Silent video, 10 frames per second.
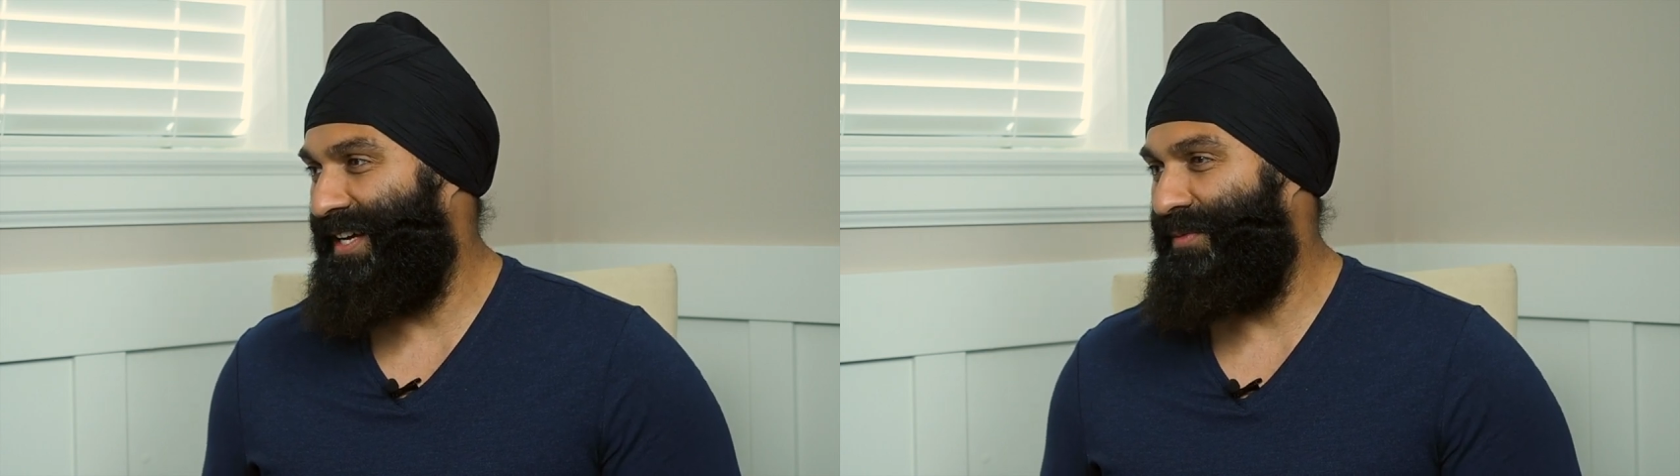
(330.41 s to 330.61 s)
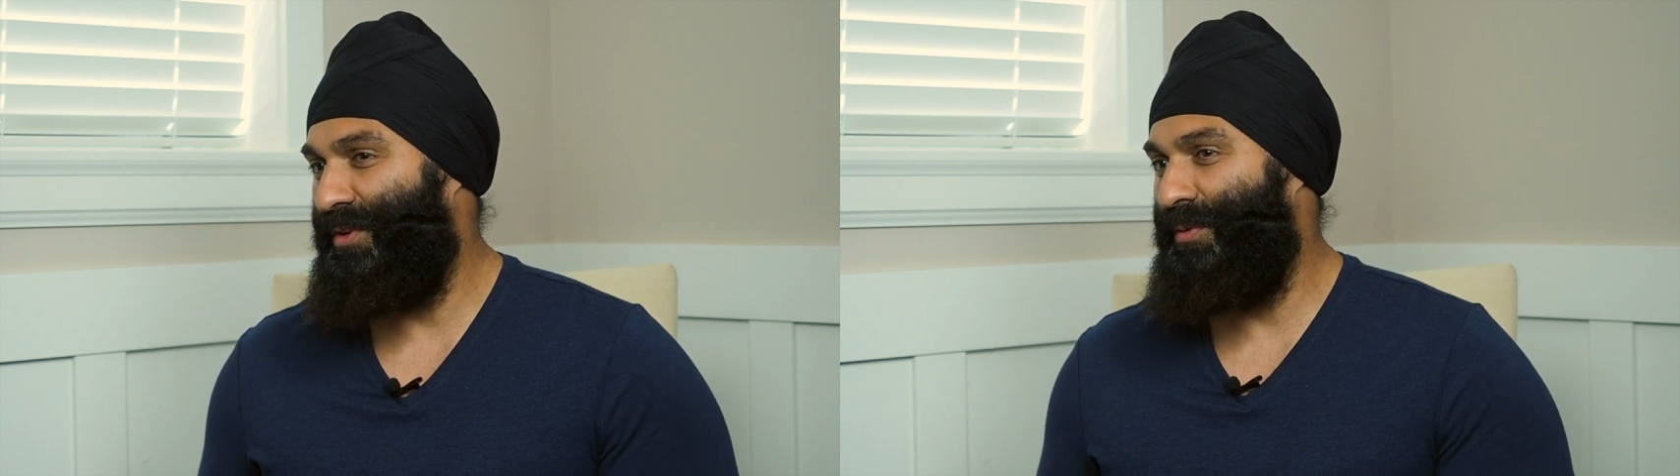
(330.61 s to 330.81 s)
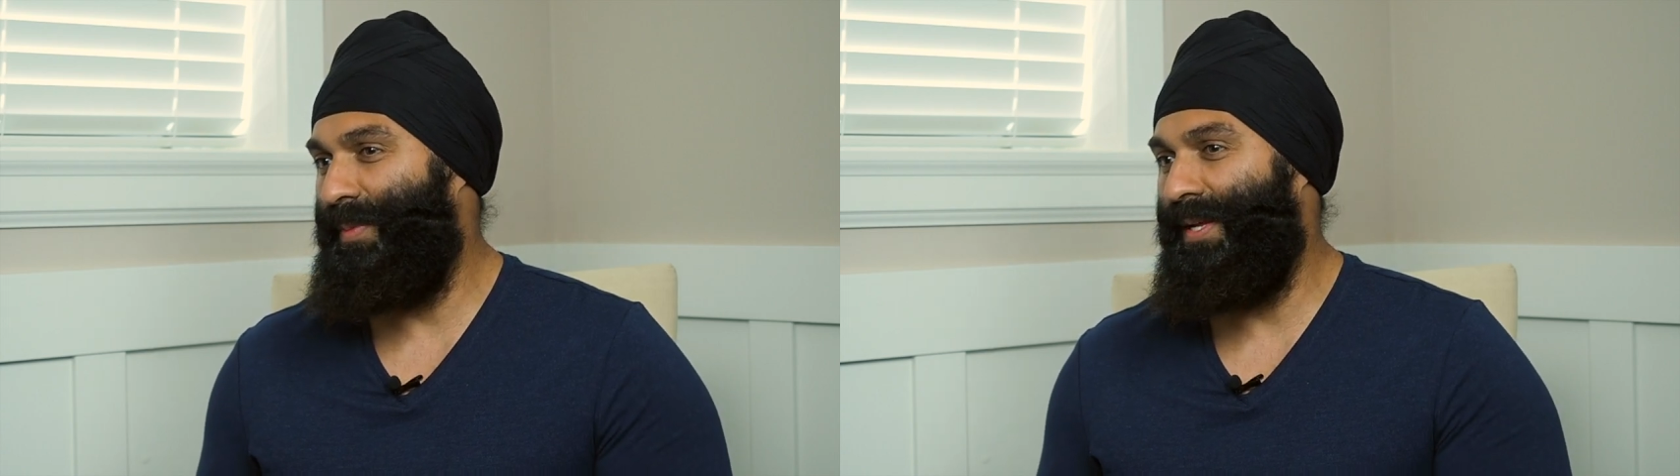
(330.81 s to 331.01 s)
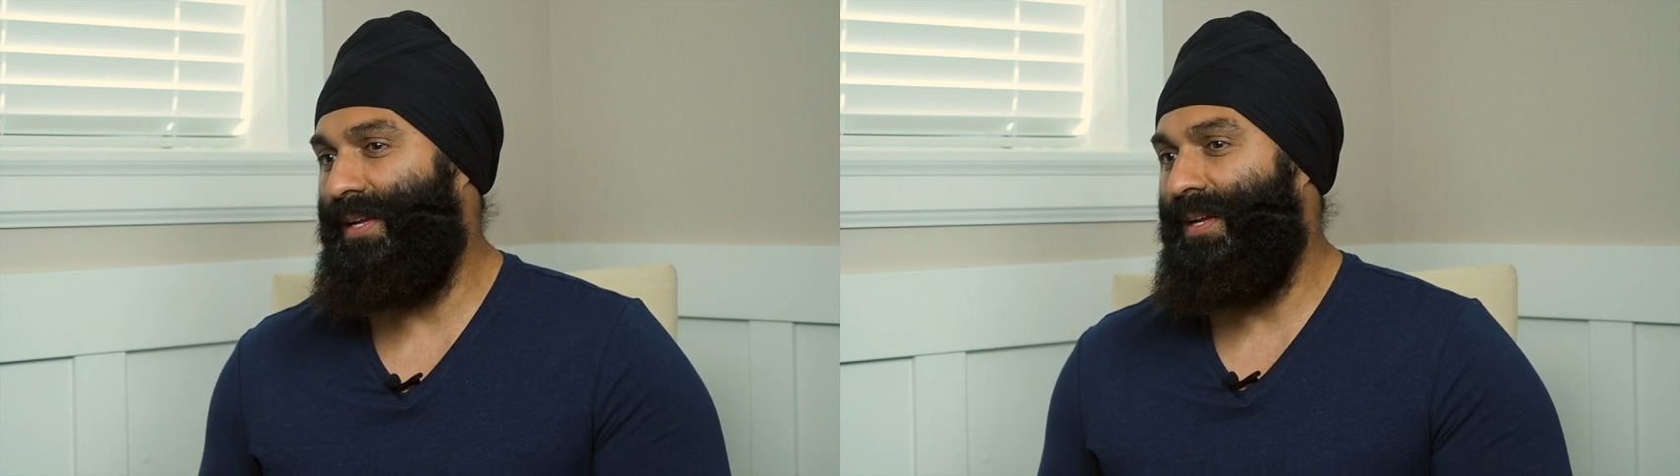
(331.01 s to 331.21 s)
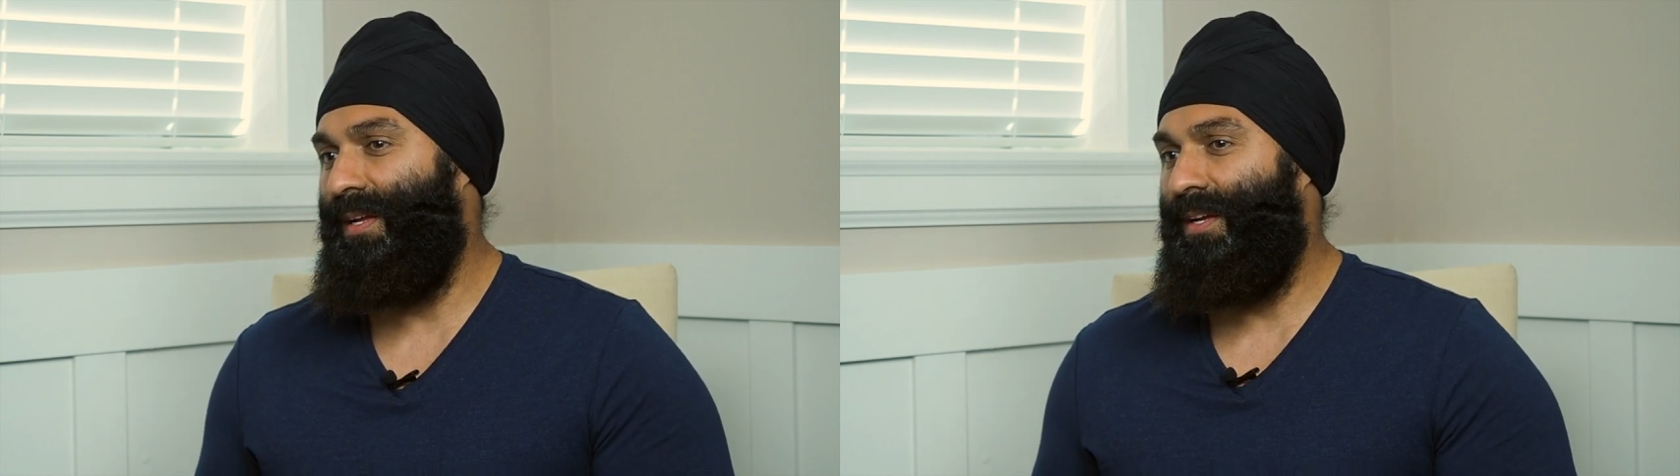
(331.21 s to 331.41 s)
I wouldn't
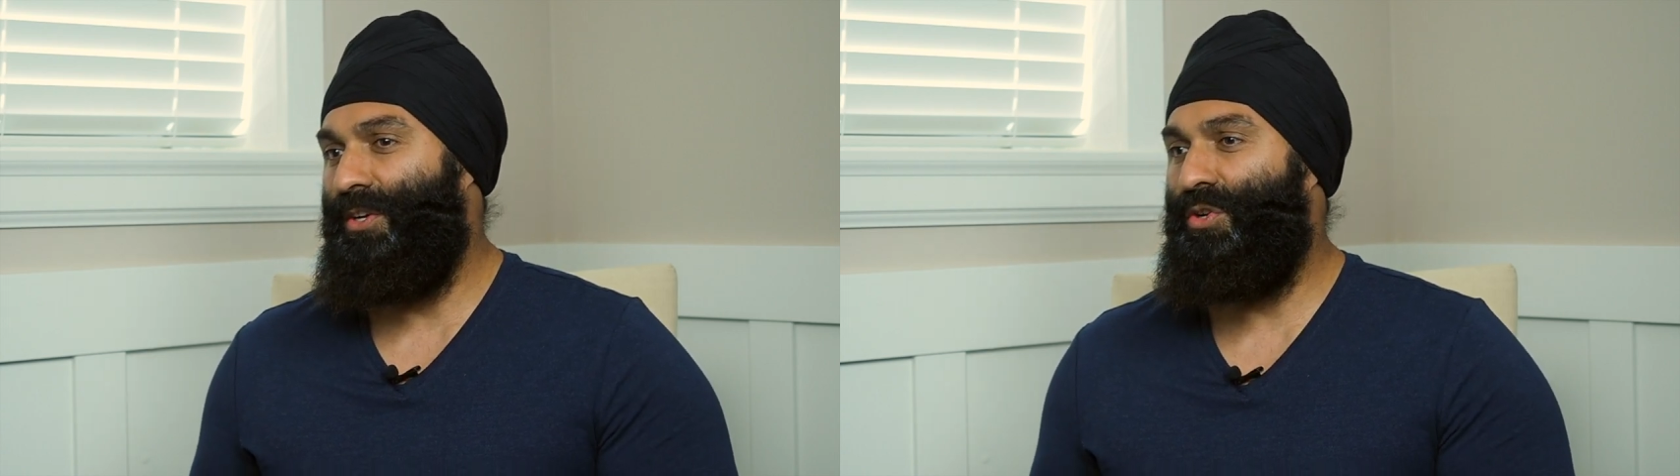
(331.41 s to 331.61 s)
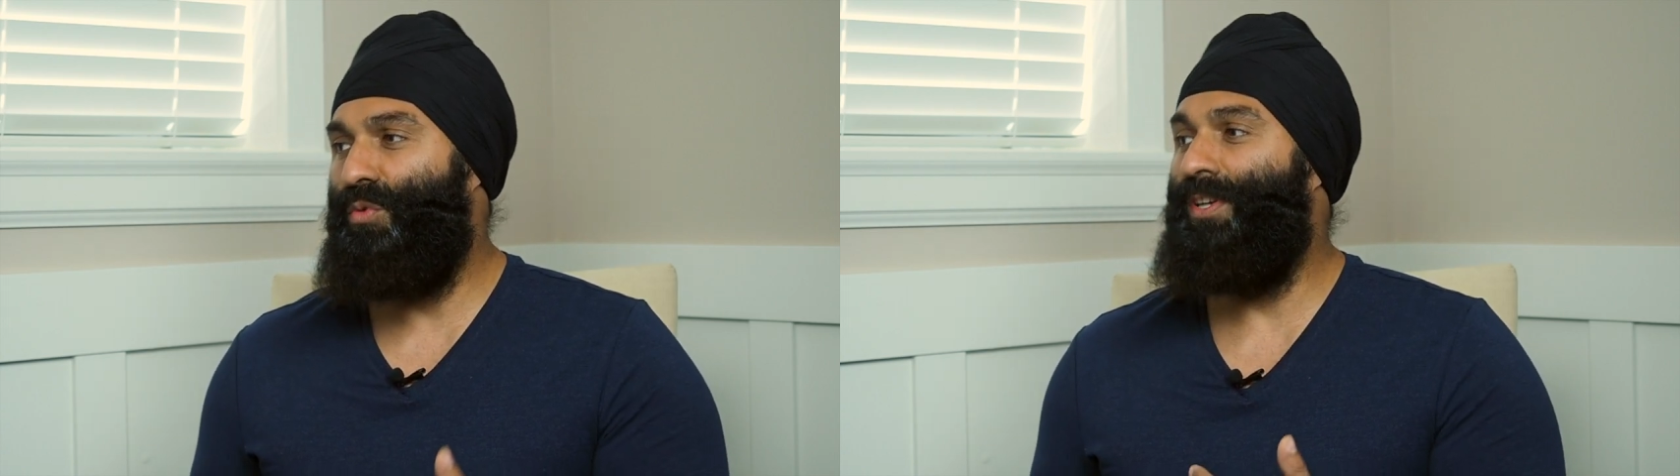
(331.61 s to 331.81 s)
be too